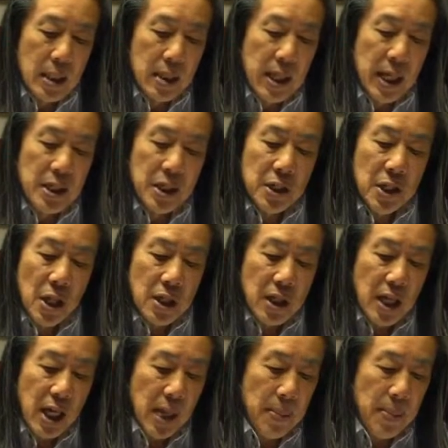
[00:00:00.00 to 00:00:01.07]
Uh, that did
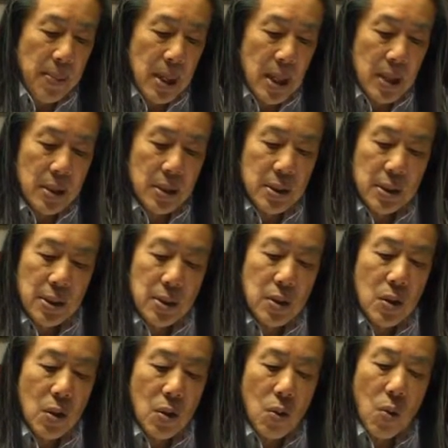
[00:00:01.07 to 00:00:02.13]
not come
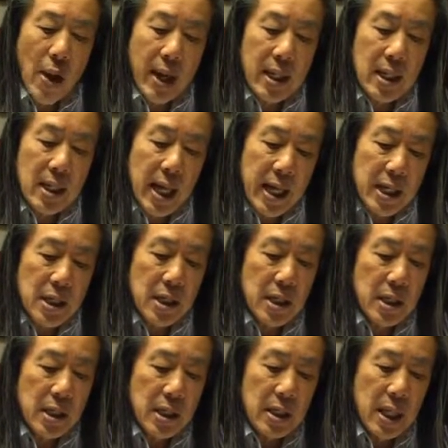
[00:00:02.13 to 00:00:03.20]
until quite
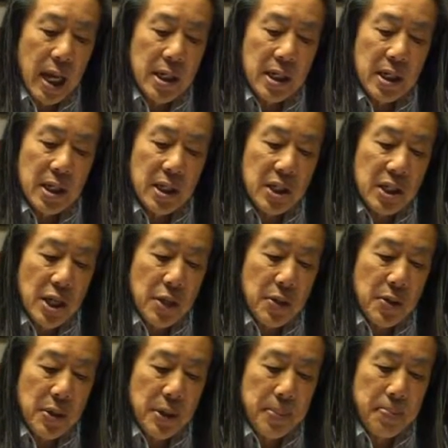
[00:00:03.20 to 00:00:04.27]
late in the nineteenth
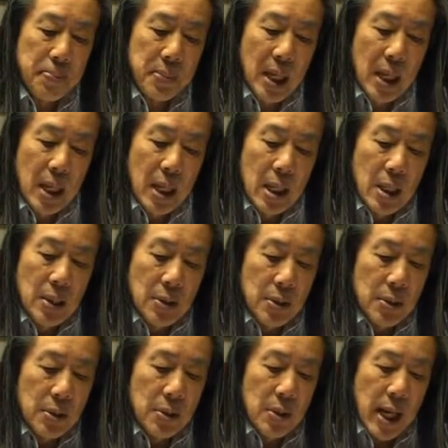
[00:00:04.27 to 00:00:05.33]
century.
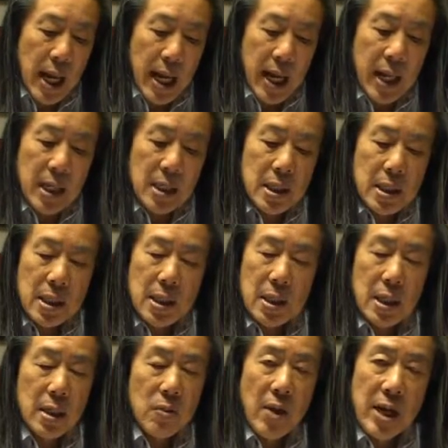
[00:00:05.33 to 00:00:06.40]
You had
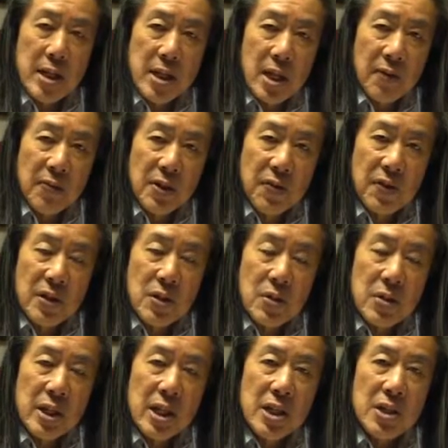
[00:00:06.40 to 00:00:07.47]
a great deal of
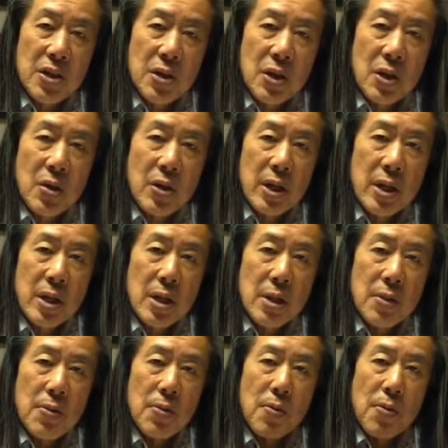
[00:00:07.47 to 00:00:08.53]
difficulty in
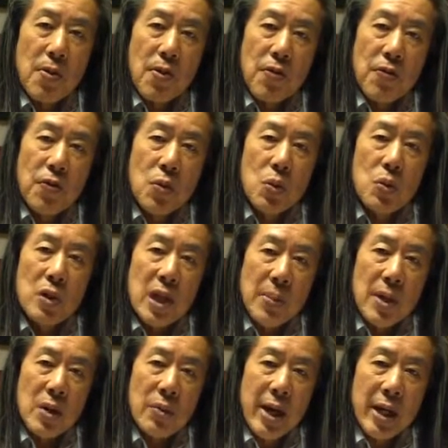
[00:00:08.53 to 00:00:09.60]
securing full
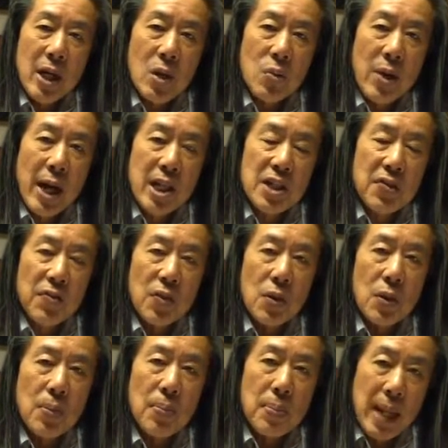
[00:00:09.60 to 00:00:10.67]
democratic rights
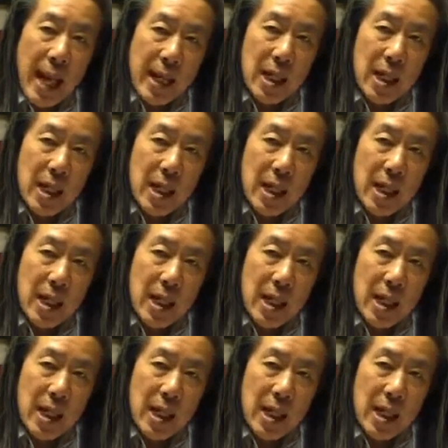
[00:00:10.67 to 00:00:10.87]
for